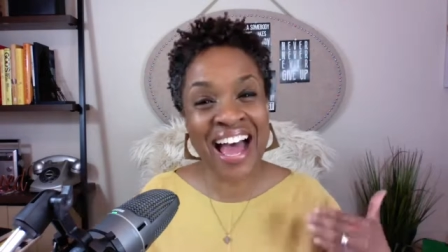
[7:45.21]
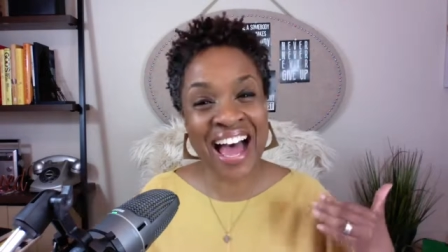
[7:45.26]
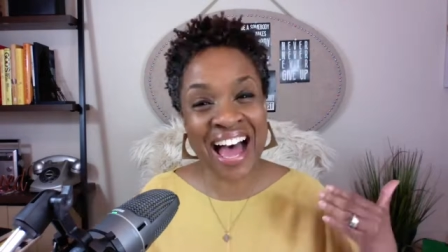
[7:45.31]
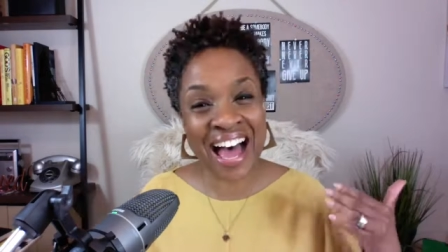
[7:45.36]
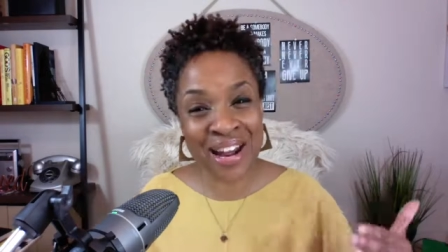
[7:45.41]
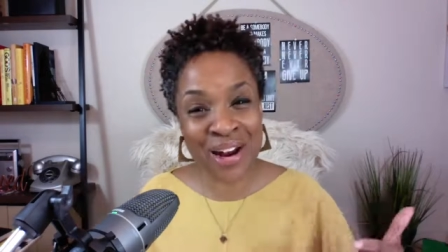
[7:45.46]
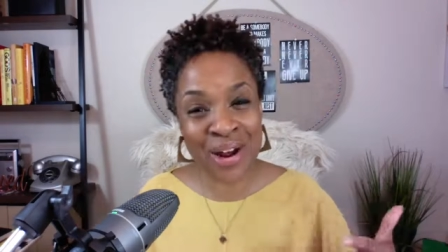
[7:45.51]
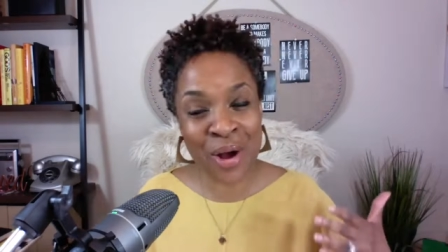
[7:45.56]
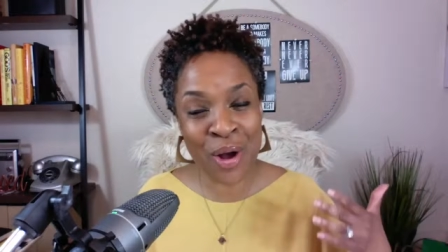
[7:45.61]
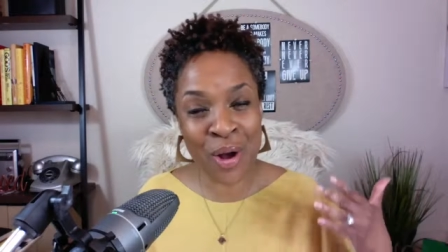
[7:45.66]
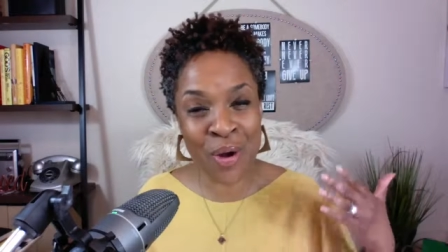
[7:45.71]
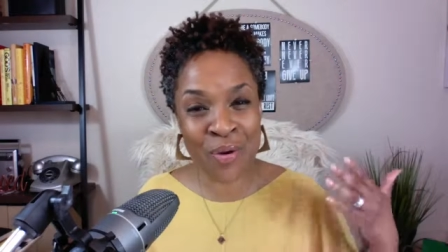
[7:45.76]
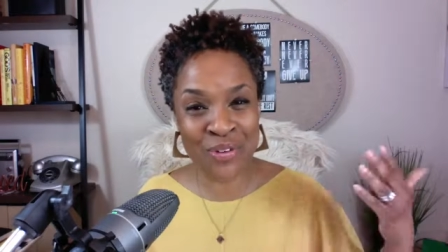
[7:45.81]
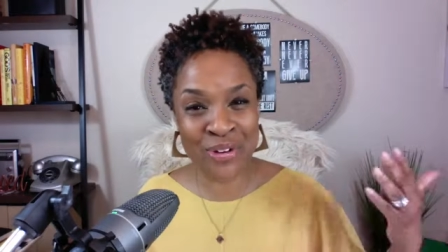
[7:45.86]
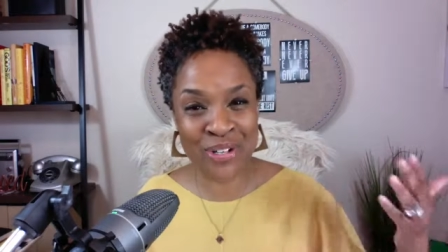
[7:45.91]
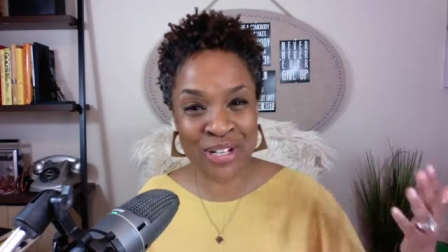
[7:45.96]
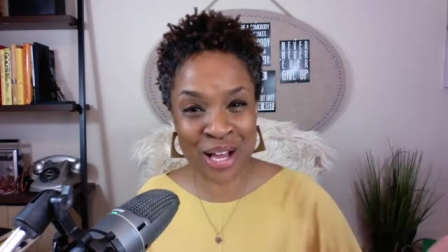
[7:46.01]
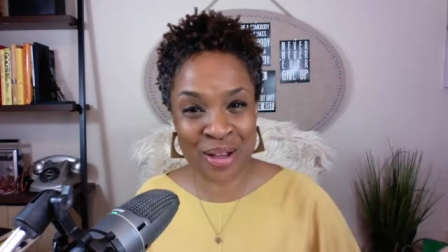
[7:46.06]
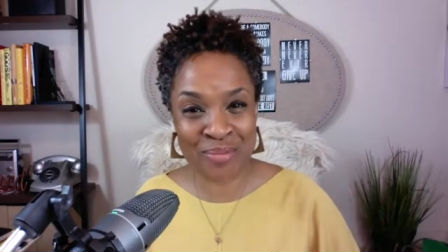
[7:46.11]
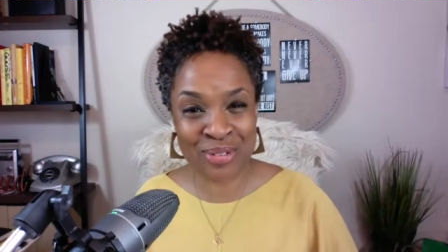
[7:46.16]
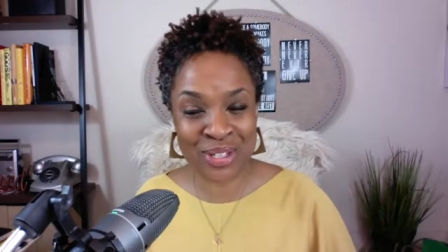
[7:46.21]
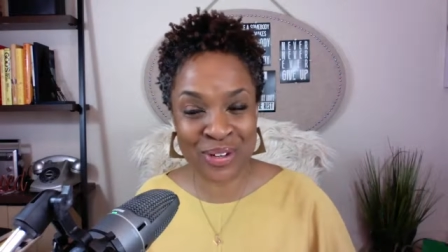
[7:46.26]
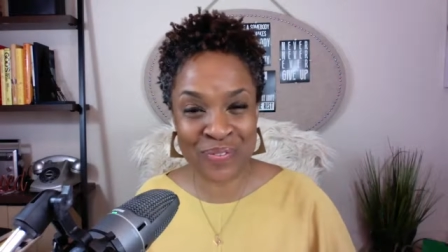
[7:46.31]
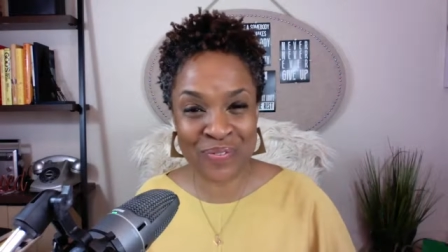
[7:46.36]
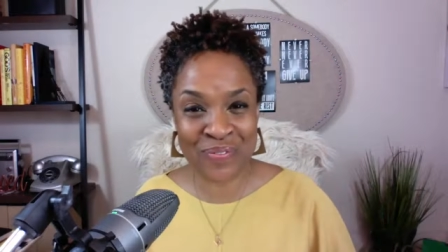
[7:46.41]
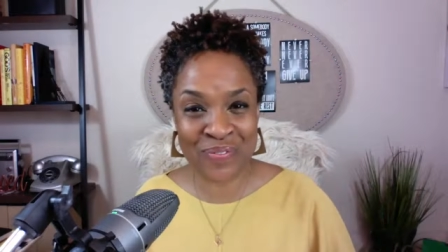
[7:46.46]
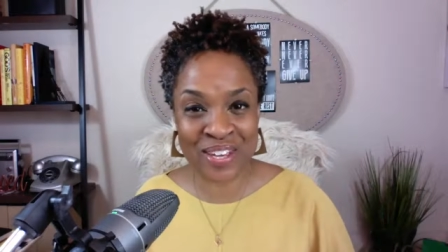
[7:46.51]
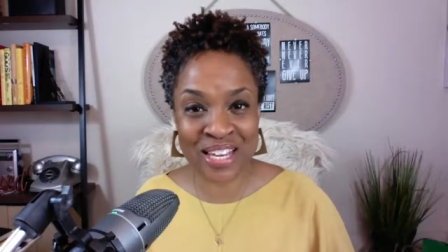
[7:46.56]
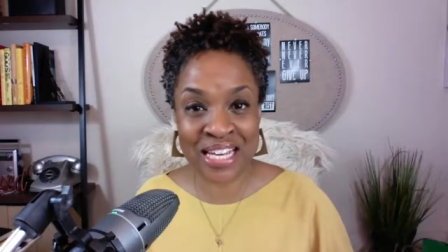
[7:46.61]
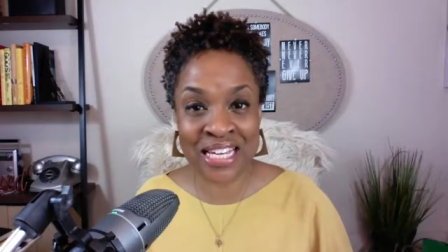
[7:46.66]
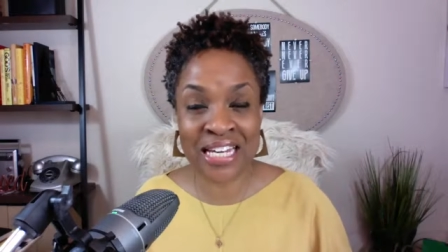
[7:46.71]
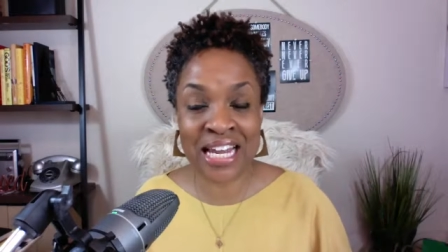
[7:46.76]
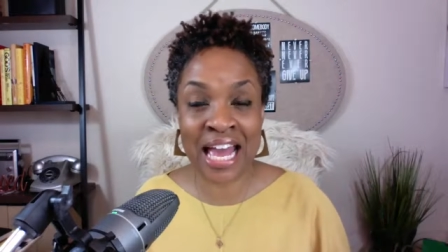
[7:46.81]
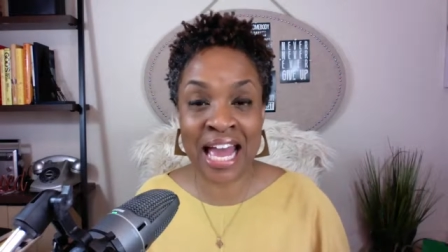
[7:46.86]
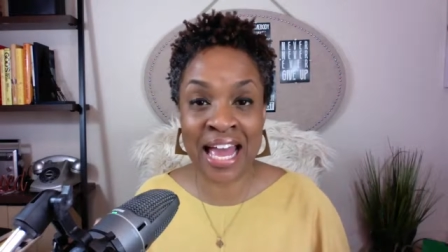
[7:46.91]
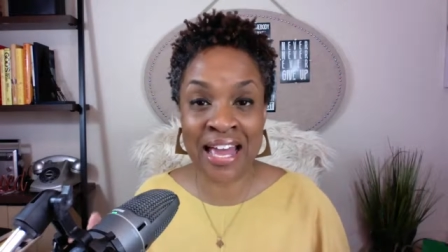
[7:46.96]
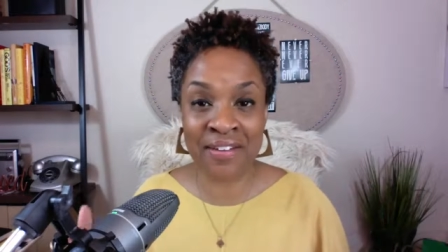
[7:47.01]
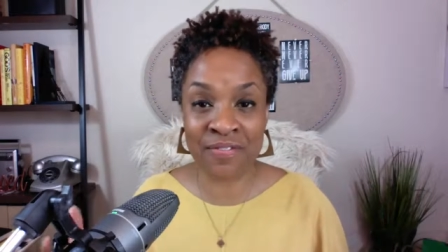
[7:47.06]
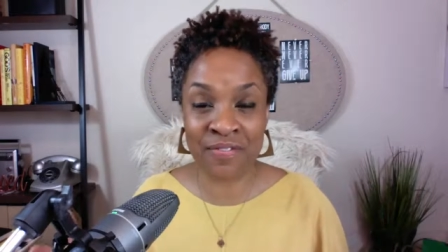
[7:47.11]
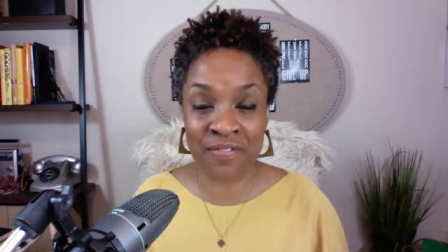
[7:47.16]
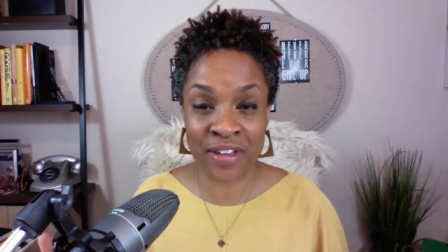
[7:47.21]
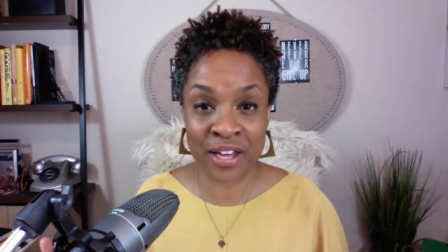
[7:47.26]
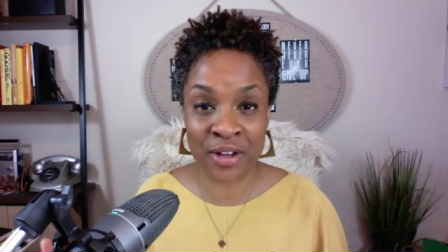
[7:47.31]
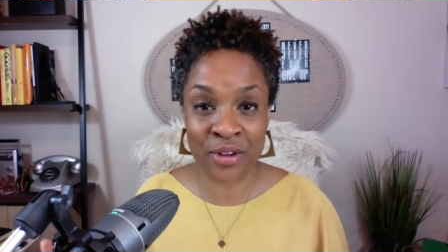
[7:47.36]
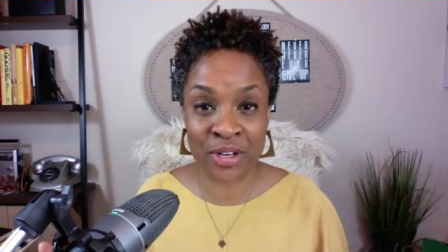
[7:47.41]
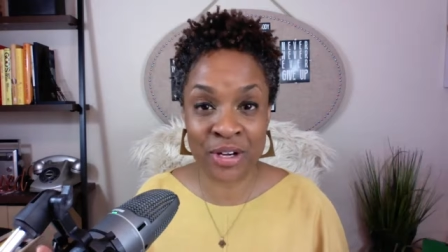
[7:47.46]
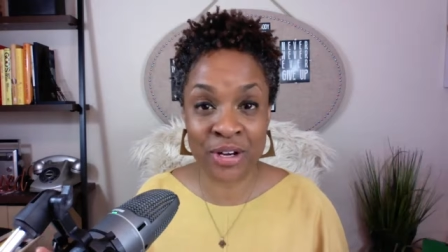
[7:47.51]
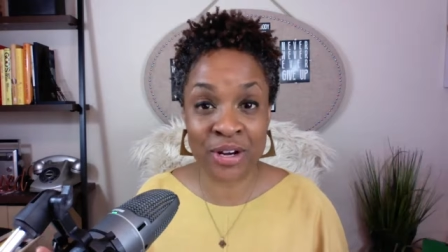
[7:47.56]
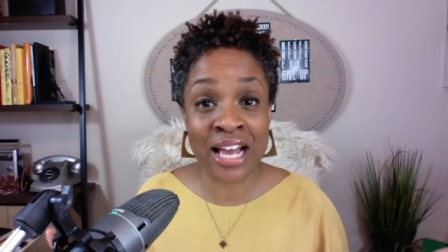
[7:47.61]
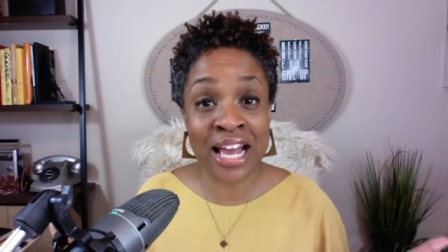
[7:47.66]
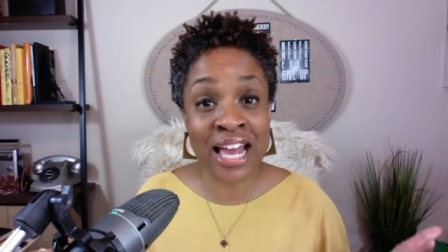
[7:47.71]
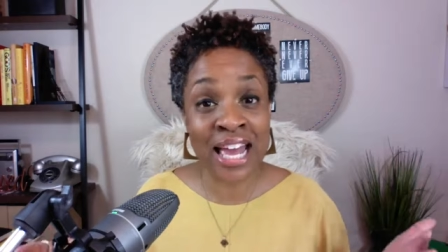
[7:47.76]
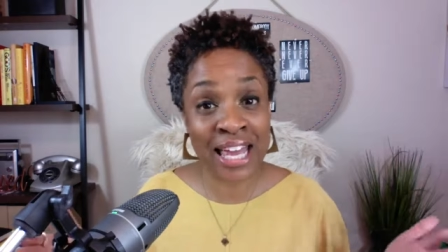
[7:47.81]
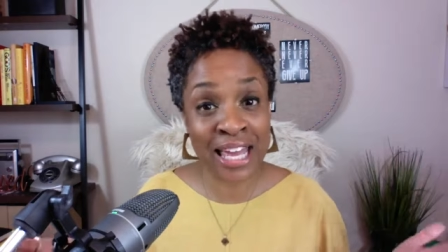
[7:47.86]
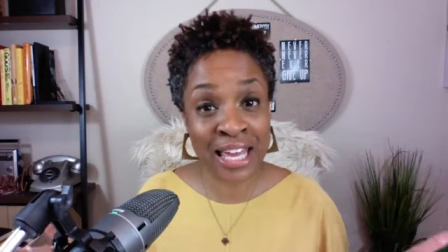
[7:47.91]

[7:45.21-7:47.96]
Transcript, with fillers: how to overcome defeat and failure.